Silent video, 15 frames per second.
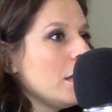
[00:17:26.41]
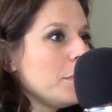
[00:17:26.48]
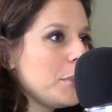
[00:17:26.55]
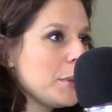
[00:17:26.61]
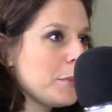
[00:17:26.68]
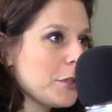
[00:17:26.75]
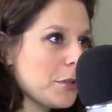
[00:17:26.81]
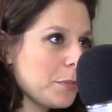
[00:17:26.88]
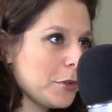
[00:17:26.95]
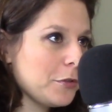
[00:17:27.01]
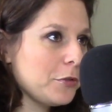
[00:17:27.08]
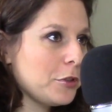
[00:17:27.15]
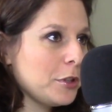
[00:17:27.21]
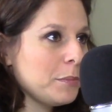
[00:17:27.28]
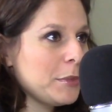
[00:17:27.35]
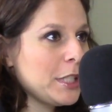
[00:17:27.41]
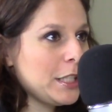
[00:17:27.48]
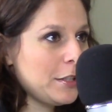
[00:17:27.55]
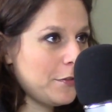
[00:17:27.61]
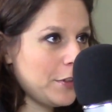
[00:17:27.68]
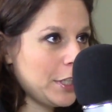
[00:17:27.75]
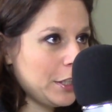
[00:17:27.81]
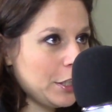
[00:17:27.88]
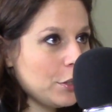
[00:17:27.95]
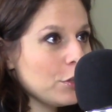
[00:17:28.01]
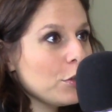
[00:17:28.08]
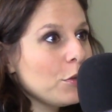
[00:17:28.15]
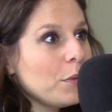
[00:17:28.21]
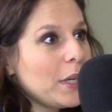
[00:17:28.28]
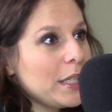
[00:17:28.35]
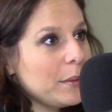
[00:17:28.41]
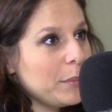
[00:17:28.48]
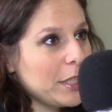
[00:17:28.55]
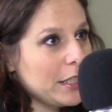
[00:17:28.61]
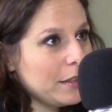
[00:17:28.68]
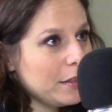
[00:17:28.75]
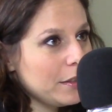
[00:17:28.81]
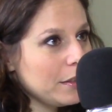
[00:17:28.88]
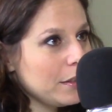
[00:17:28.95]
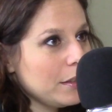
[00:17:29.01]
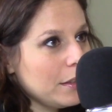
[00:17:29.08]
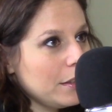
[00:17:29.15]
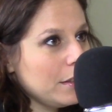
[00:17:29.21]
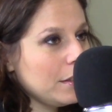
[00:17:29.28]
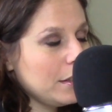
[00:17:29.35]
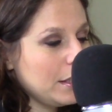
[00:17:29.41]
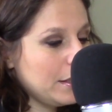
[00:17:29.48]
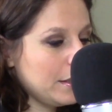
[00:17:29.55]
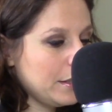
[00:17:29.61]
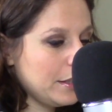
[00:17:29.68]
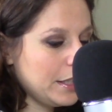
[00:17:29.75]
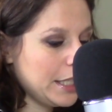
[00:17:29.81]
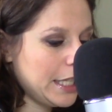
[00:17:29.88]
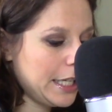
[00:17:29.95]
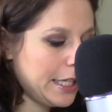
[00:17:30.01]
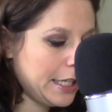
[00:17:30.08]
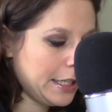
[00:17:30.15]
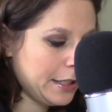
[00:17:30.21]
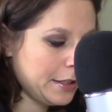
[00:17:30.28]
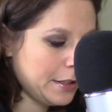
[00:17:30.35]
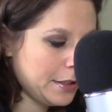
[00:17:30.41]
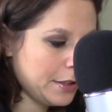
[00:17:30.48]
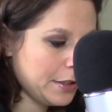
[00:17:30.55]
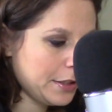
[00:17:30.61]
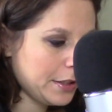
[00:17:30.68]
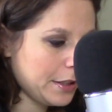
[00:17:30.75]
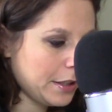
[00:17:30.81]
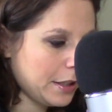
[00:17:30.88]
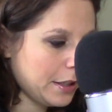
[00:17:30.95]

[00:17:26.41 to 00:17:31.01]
people's performance varies quite a bit. And